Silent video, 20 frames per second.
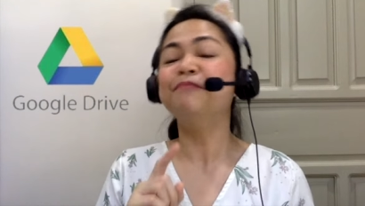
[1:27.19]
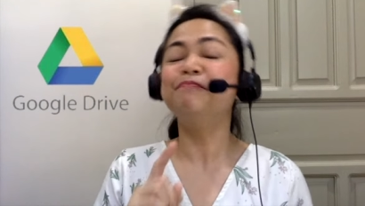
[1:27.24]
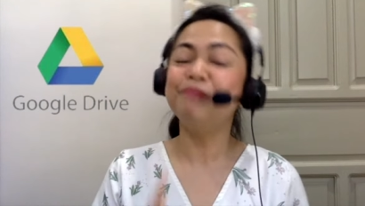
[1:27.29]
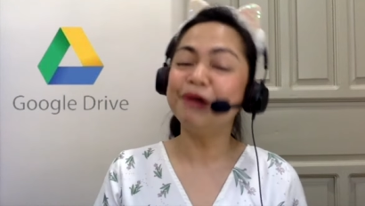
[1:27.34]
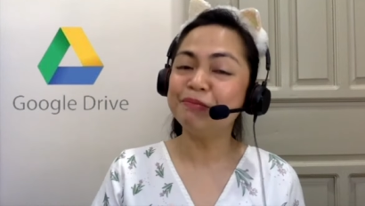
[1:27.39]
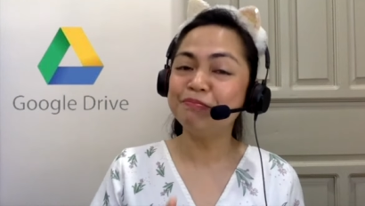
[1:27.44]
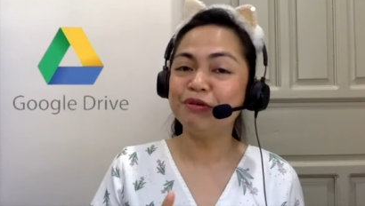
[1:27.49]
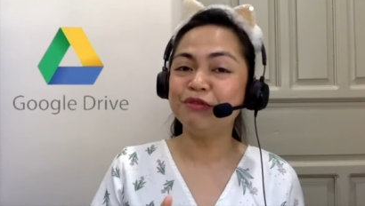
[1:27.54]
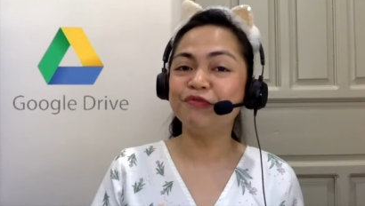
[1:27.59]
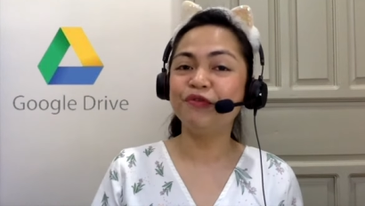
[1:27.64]

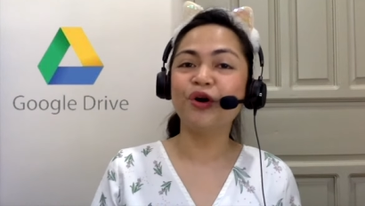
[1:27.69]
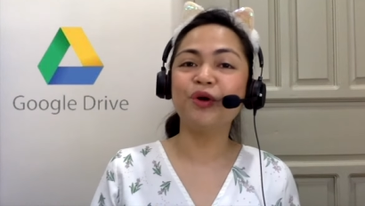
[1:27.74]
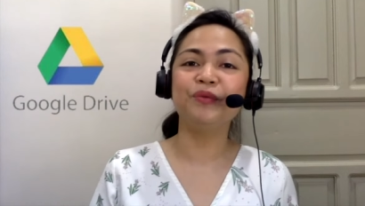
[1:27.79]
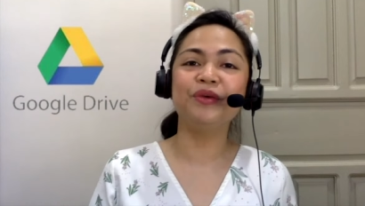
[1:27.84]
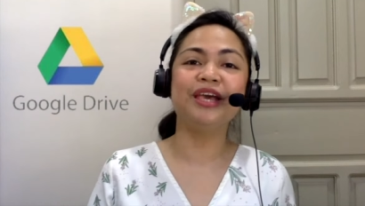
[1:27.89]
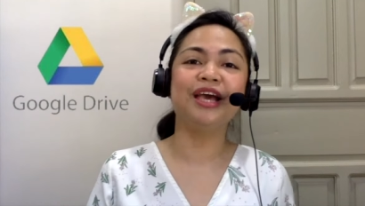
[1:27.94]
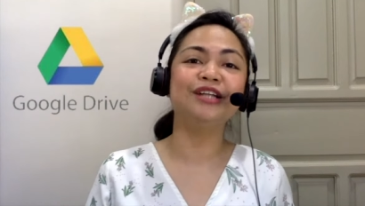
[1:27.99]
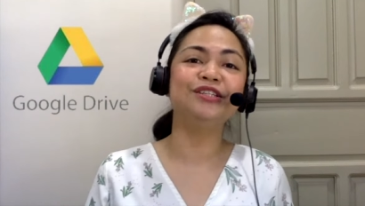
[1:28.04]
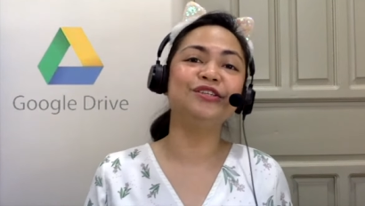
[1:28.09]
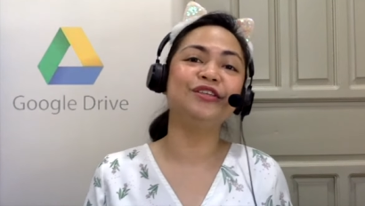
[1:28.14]
But before we
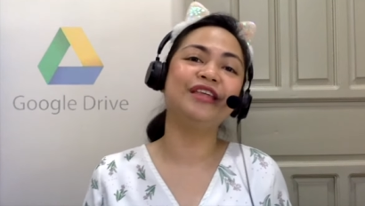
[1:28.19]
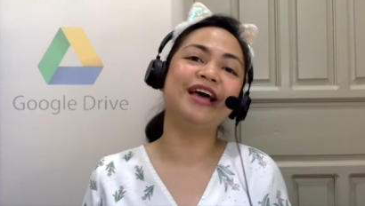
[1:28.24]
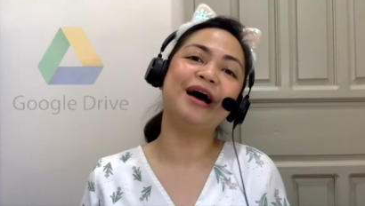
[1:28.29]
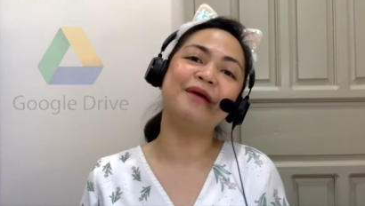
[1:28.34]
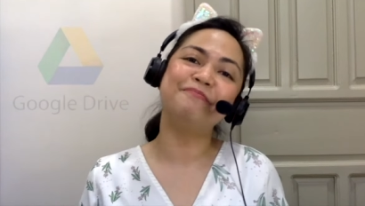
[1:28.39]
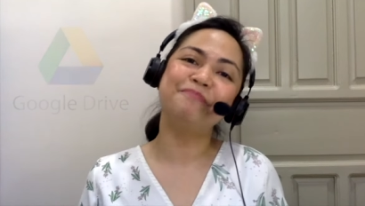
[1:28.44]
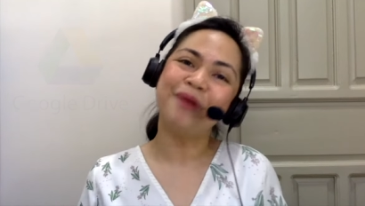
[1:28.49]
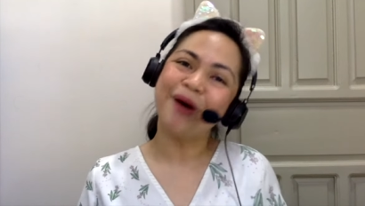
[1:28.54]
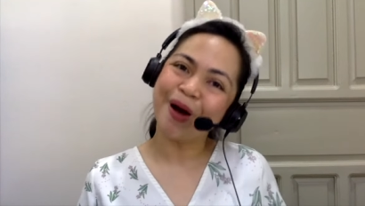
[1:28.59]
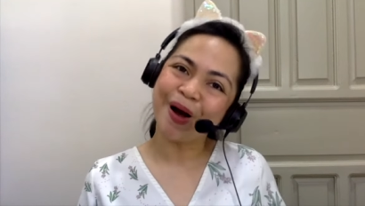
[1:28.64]
get to
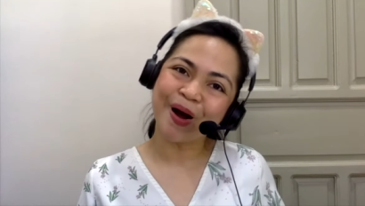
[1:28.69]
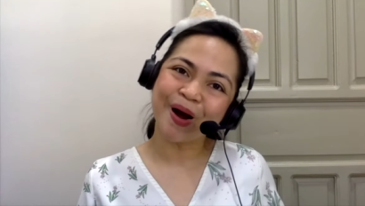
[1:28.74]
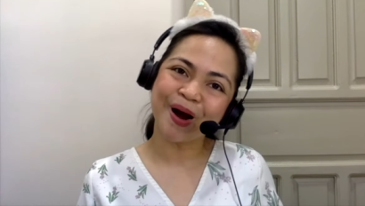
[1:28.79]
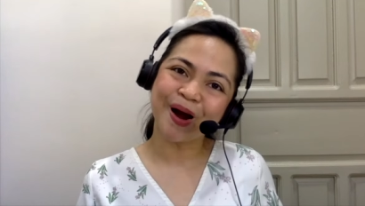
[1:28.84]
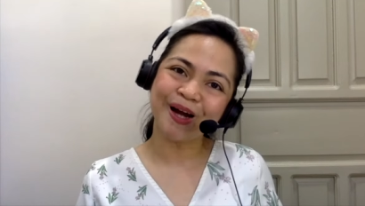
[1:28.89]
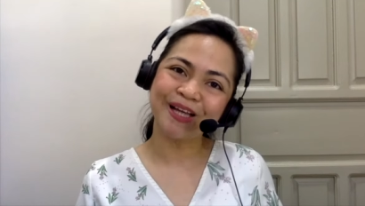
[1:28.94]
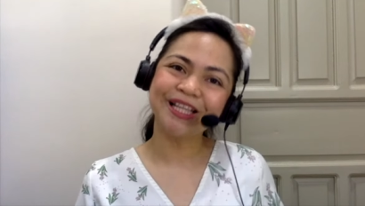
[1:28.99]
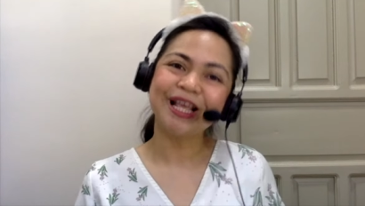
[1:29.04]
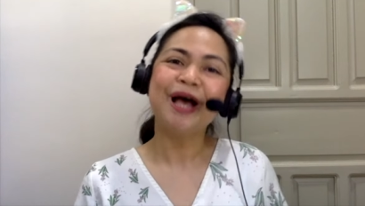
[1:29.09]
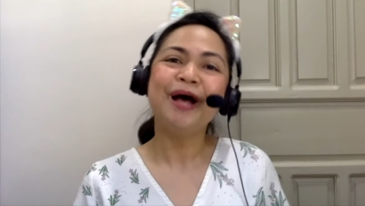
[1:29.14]
that
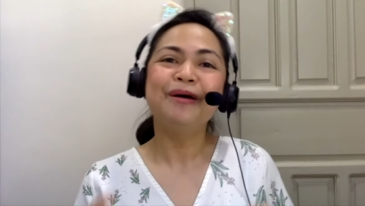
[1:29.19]
part,